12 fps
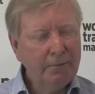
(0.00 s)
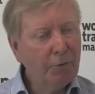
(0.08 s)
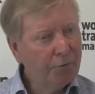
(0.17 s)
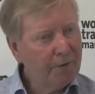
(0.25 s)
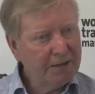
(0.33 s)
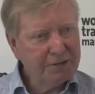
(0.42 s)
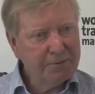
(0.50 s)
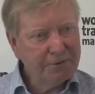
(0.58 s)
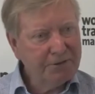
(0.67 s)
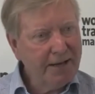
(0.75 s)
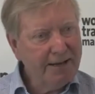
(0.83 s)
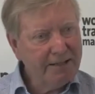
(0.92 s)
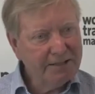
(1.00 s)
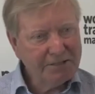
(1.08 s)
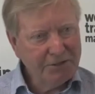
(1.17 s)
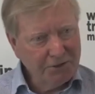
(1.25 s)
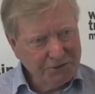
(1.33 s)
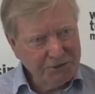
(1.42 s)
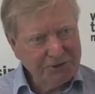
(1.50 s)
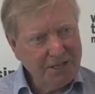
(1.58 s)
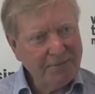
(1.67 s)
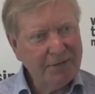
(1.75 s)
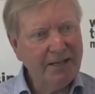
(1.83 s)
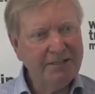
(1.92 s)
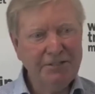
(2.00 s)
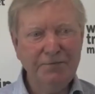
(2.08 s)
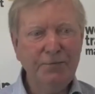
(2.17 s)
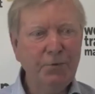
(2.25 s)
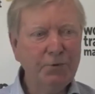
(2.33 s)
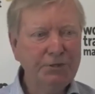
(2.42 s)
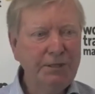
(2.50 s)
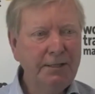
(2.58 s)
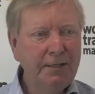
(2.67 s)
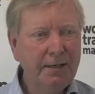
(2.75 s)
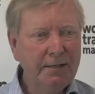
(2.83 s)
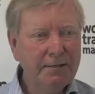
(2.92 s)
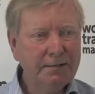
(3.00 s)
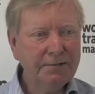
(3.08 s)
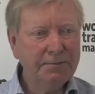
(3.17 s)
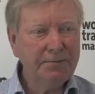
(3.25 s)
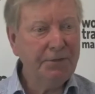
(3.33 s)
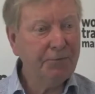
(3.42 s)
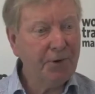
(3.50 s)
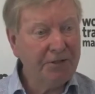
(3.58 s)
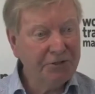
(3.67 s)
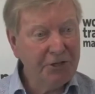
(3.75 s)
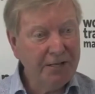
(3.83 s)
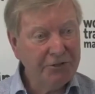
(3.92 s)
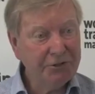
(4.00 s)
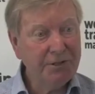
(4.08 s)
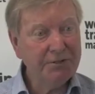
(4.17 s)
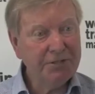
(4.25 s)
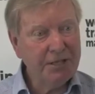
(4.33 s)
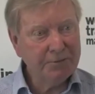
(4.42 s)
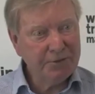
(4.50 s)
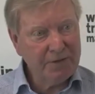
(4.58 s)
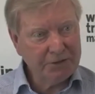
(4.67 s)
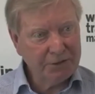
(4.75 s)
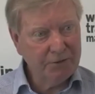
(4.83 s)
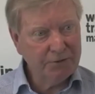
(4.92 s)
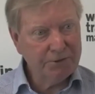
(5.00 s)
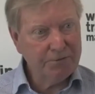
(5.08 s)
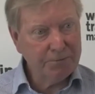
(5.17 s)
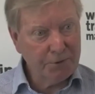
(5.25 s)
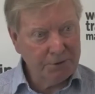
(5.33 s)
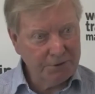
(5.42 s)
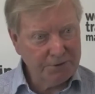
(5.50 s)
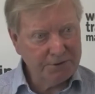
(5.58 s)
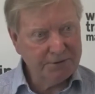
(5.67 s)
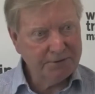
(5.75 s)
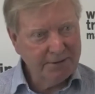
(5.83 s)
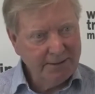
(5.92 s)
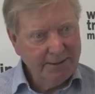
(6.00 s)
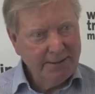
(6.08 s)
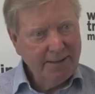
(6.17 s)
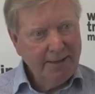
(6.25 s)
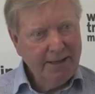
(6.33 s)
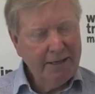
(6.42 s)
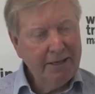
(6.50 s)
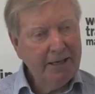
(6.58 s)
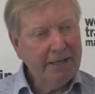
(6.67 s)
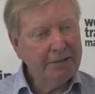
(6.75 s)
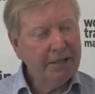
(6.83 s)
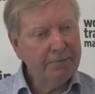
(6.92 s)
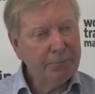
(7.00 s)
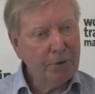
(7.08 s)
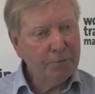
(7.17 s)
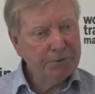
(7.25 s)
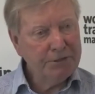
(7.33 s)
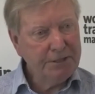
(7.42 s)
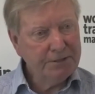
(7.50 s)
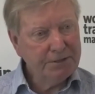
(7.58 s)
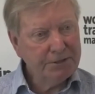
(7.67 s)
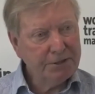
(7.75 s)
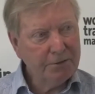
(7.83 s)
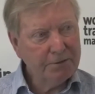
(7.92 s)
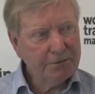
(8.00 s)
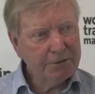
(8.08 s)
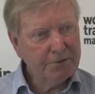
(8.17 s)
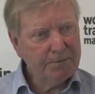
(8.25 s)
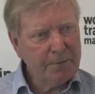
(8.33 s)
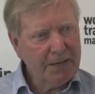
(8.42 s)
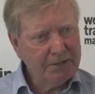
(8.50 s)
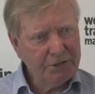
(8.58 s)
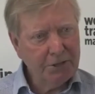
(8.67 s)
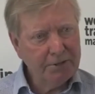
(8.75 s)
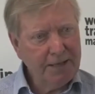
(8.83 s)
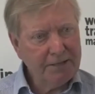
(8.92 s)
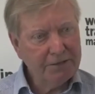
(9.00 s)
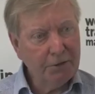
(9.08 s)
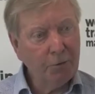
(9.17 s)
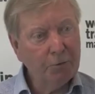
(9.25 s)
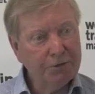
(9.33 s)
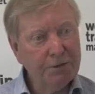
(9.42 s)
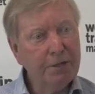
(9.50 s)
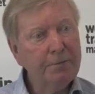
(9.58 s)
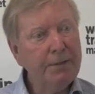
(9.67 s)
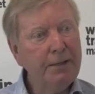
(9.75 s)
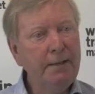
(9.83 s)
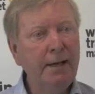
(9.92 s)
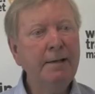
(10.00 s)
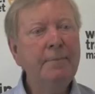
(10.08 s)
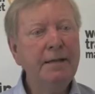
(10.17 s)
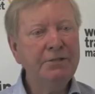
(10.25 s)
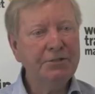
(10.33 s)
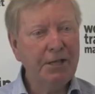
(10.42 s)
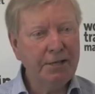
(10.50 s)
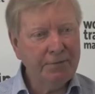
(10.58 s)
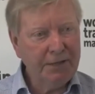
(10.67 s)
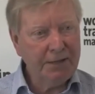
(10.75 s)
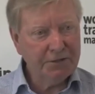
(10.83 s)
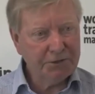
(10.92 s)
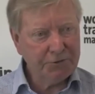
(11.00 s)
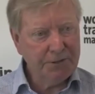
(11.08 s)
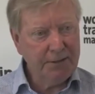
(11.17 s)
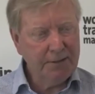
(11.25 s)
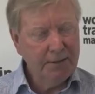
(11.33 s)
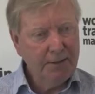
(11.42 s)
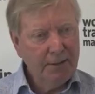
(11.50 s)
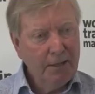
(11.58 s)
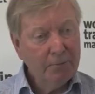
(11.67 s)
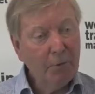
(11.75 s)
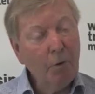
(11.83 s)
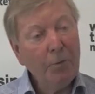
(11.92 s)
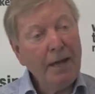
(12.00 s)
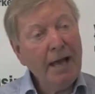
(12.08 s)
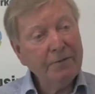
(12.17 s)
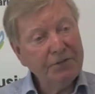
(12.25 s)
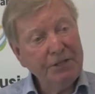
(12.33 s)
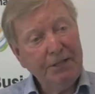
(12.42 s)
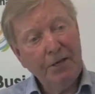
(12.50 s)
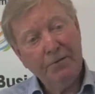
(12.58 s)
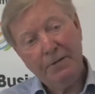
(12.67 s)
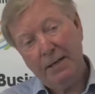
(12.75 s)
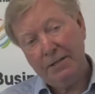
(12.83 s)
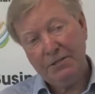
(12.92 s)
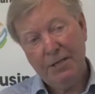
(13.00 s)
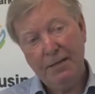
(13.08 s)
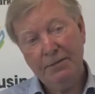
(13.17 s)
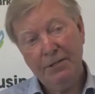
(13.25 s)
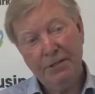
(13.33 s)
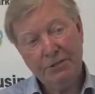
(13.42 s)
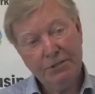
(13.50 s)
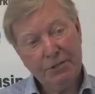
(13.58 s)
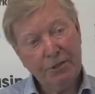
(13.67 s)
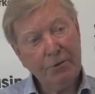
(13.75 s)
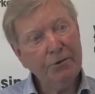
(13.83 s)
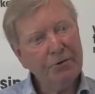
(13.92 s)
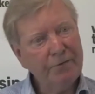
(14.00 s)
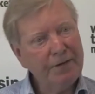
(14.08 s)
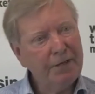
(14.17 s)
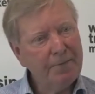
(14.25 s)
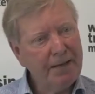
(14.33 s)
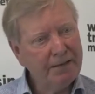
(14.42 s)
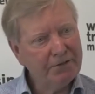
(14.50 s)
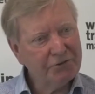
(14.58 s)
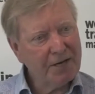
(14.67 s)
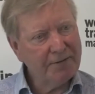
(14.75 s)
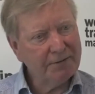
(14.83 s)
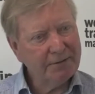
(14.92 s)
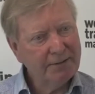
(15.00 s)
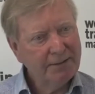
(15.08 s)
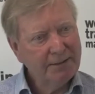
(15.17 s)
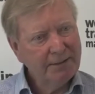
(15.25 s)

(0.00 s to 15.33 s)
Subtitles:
More flexible days, it's not just 7 nights and 14 nights, differentiation in terms of exclusive products and properties and so on. So package holidays are always going to be a mainstay of the industry. But what we have seen over the last 10 years is the growth of independent travel.